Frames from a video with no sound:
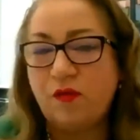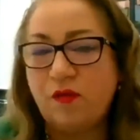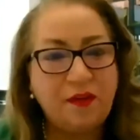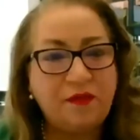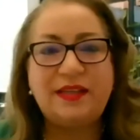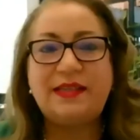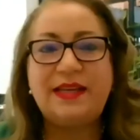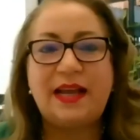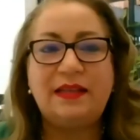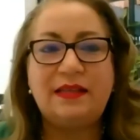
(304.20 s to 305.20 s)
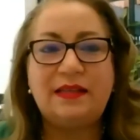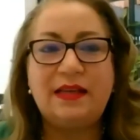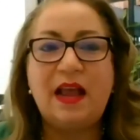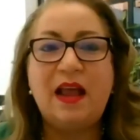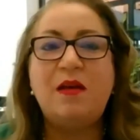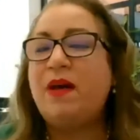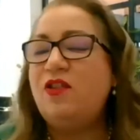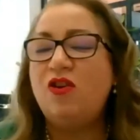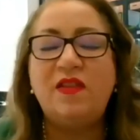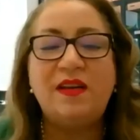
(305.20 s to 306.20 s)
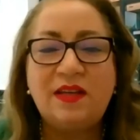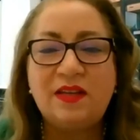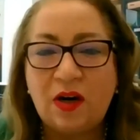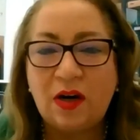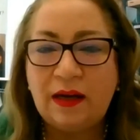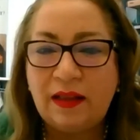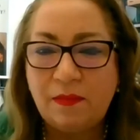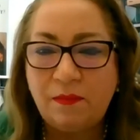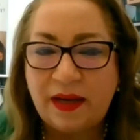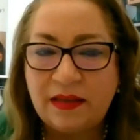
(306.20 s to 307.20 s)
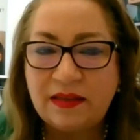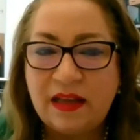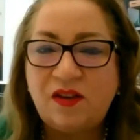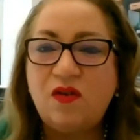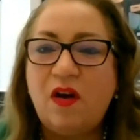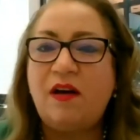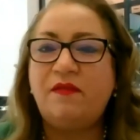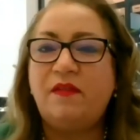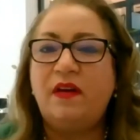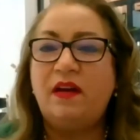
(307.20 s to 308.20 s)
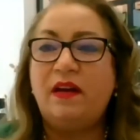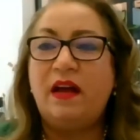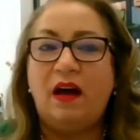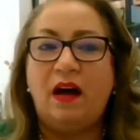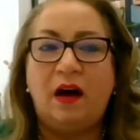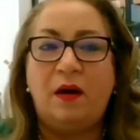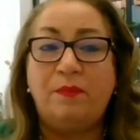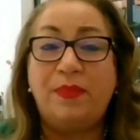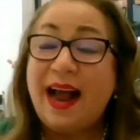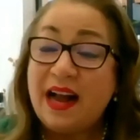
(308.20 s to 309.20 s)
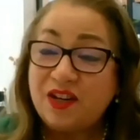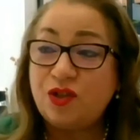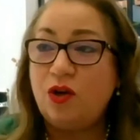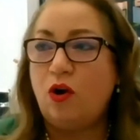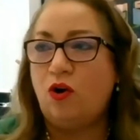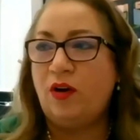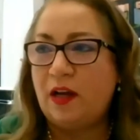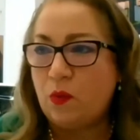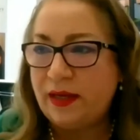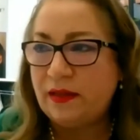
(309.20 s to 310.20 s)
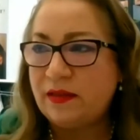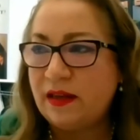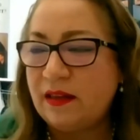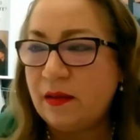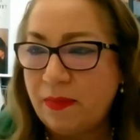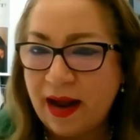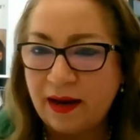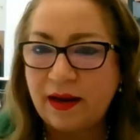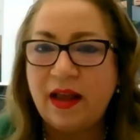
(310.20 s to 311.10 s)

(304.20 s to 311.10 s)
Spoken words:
50 cents, but not necessarily that means that you have cash or liquidity in the bank.